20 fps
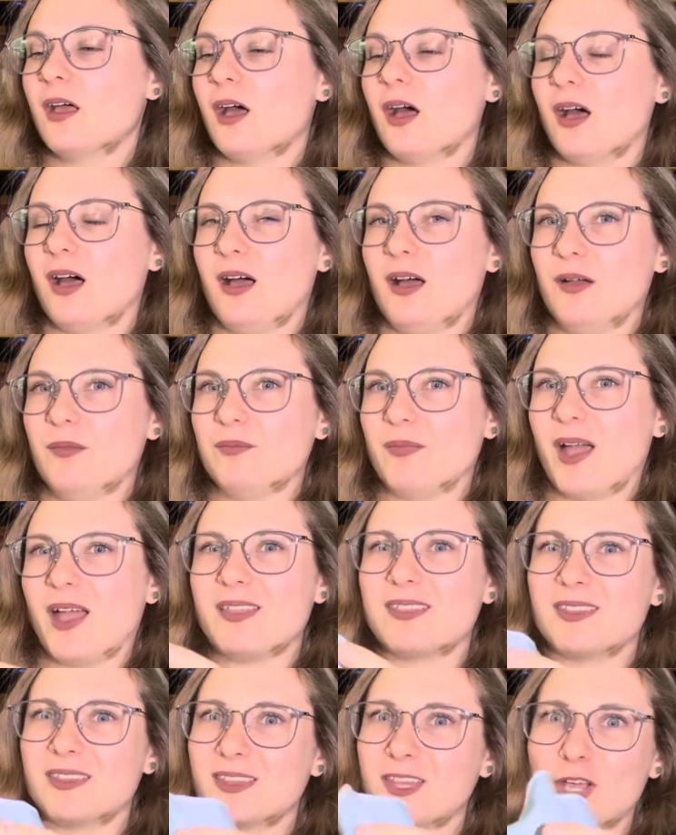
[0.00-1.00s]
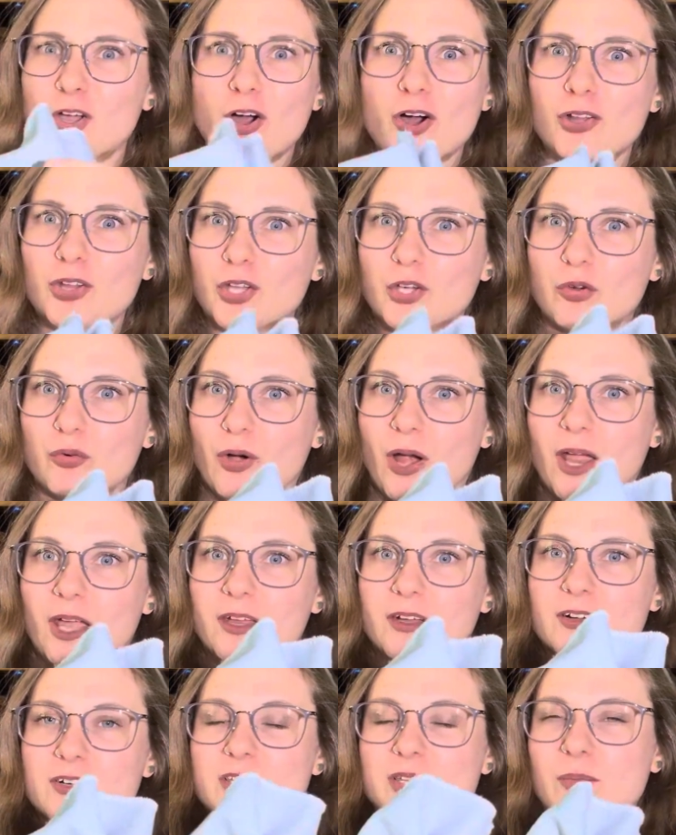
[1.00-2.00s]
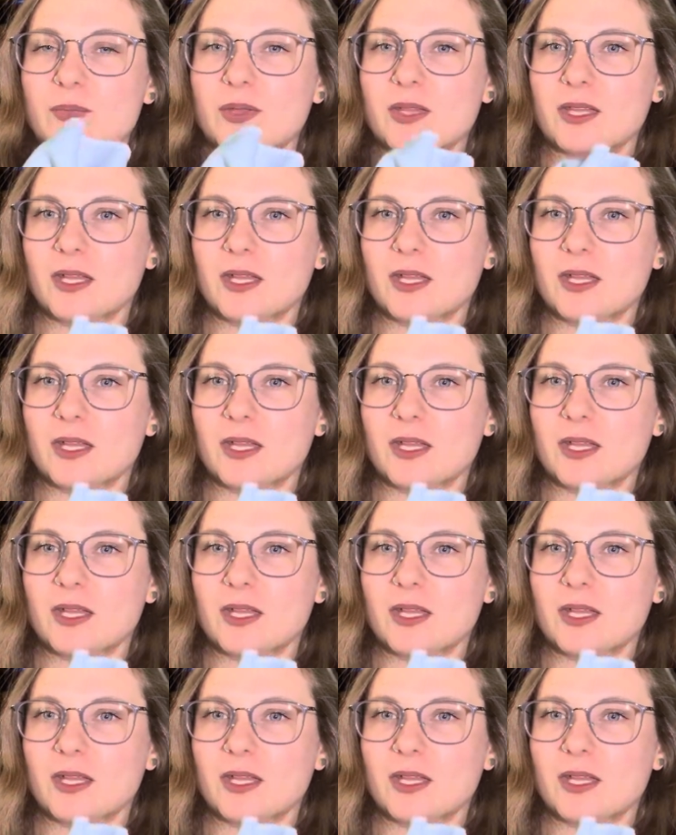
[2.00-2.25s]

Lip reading: I think they call it gray or something